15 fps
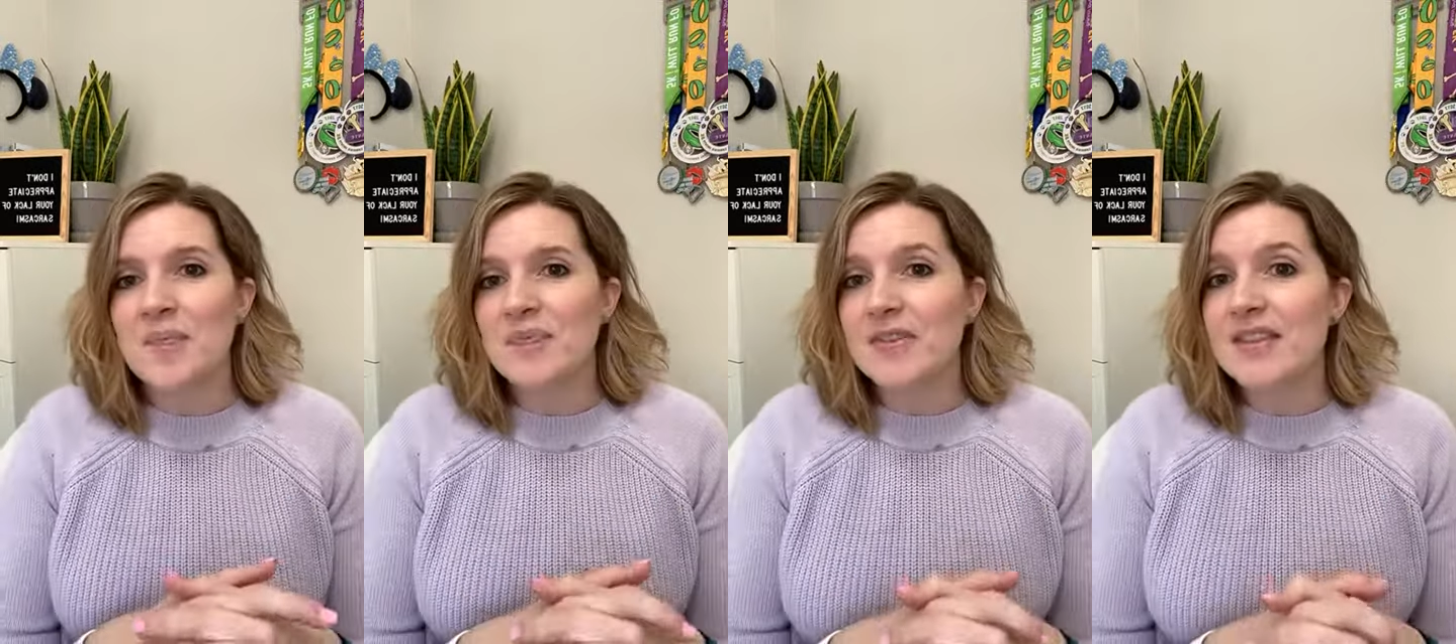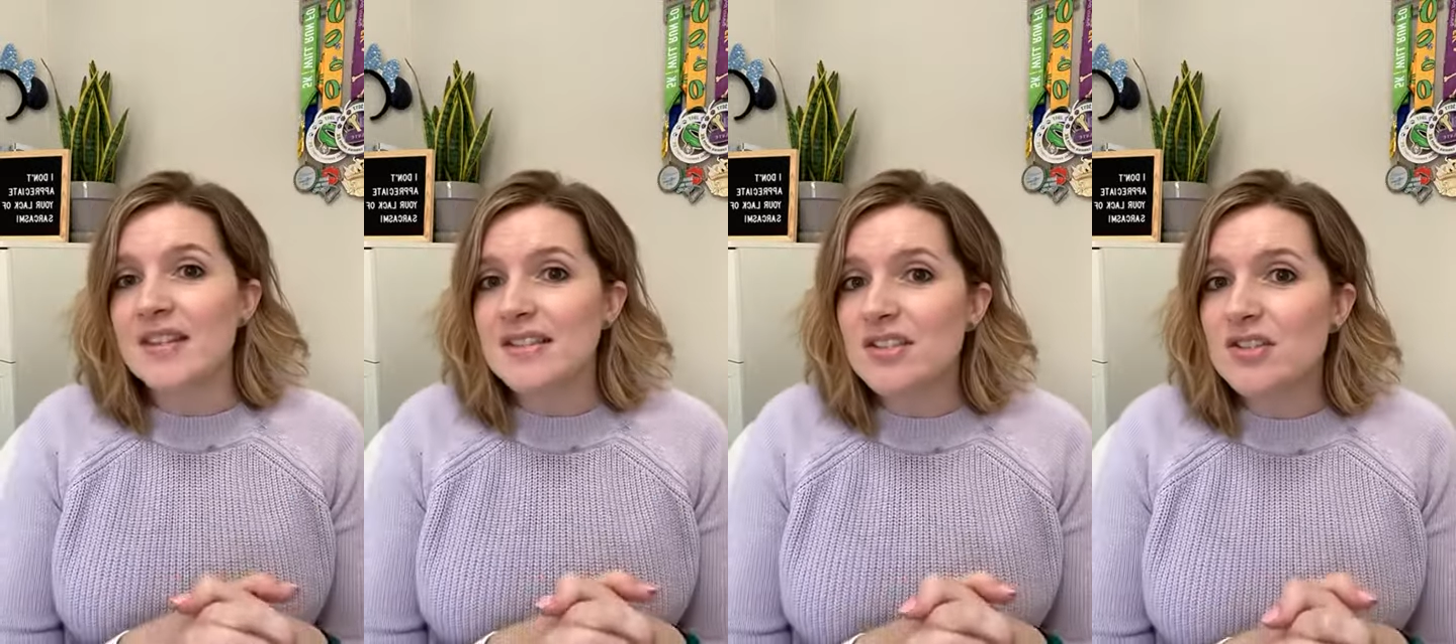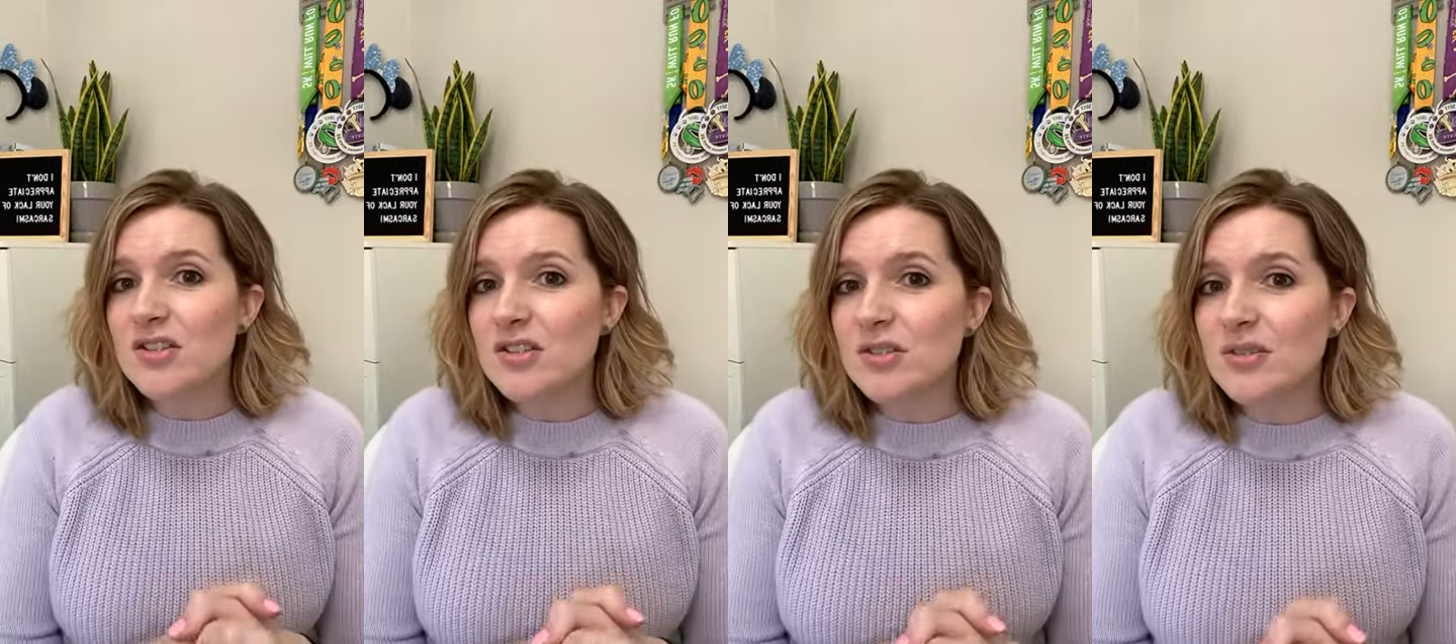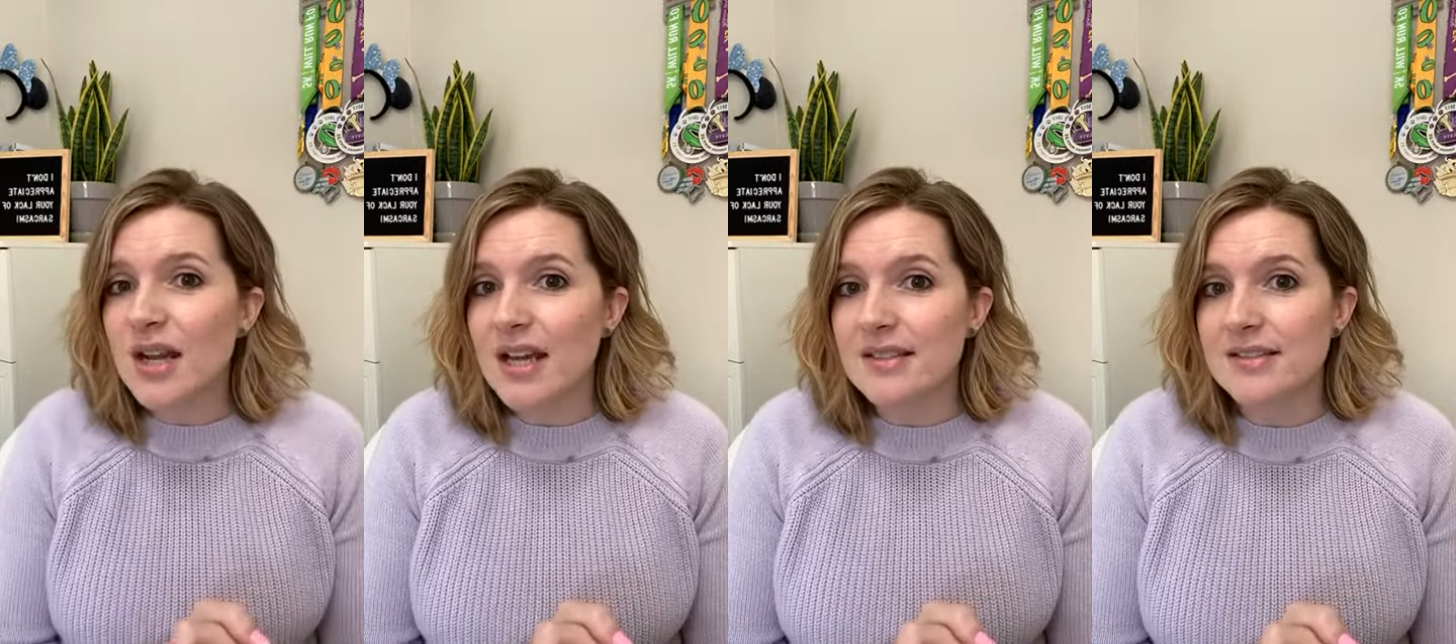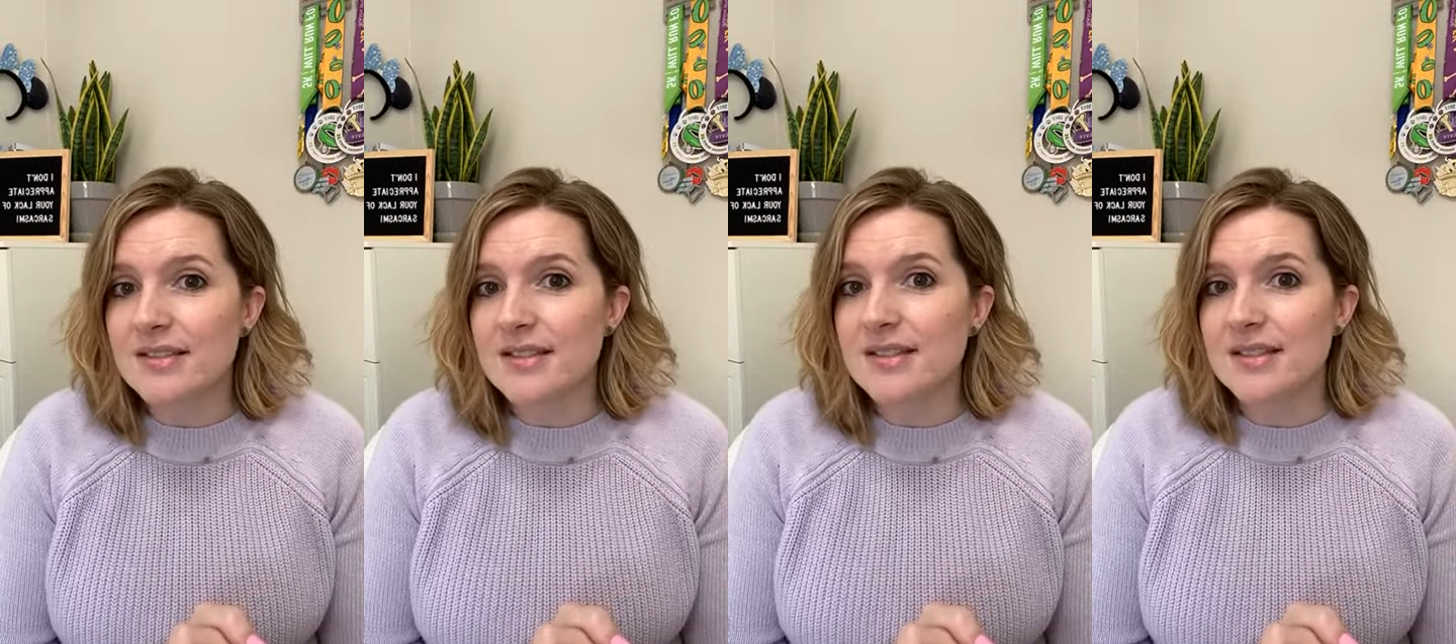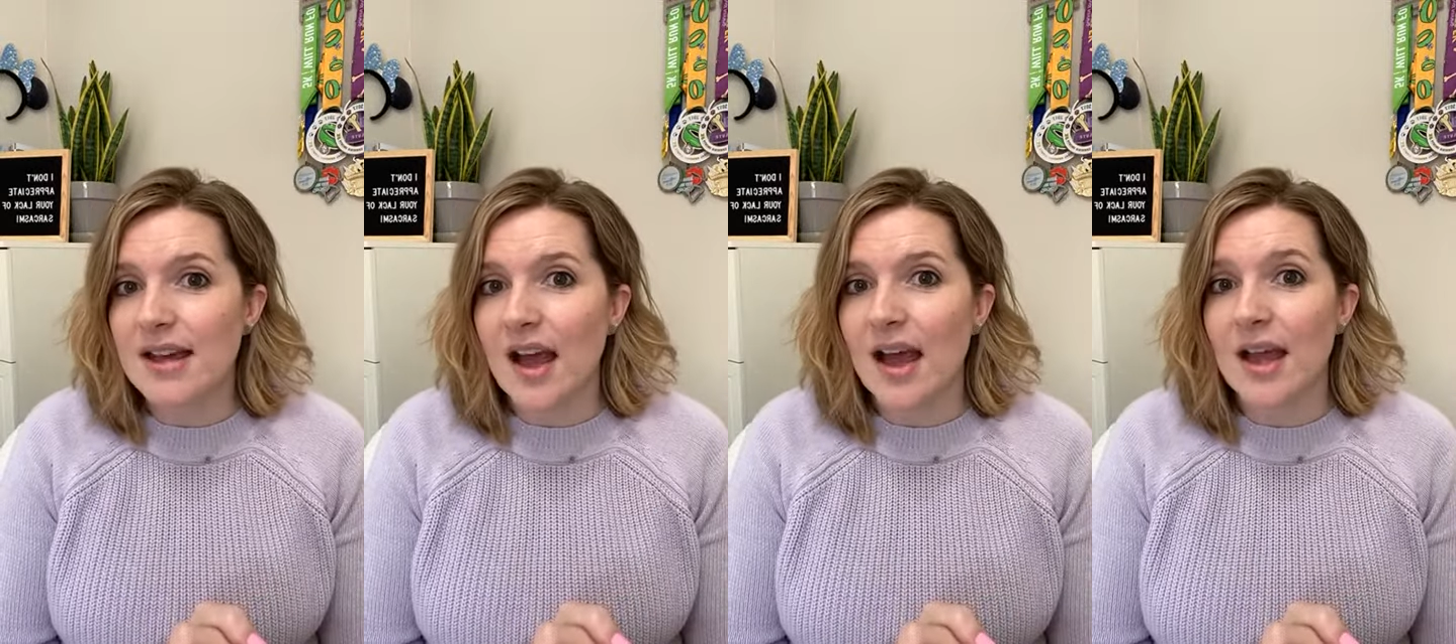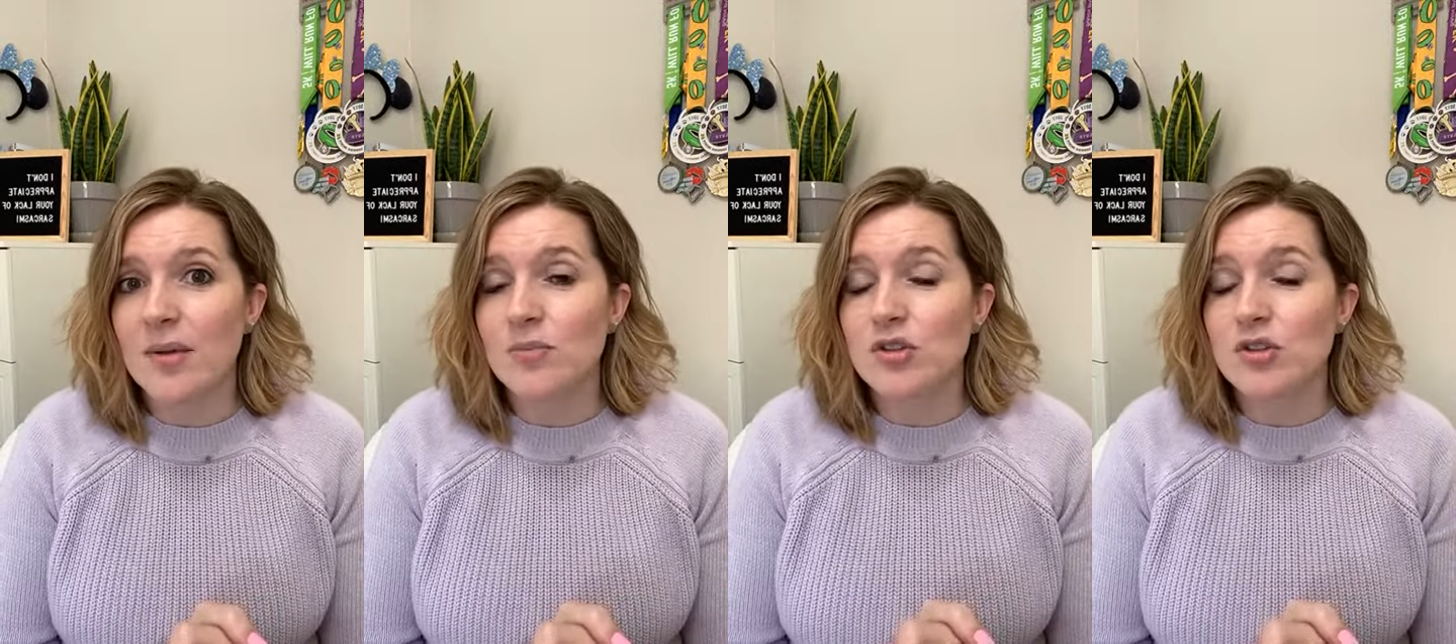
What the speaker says: This is also an excellent time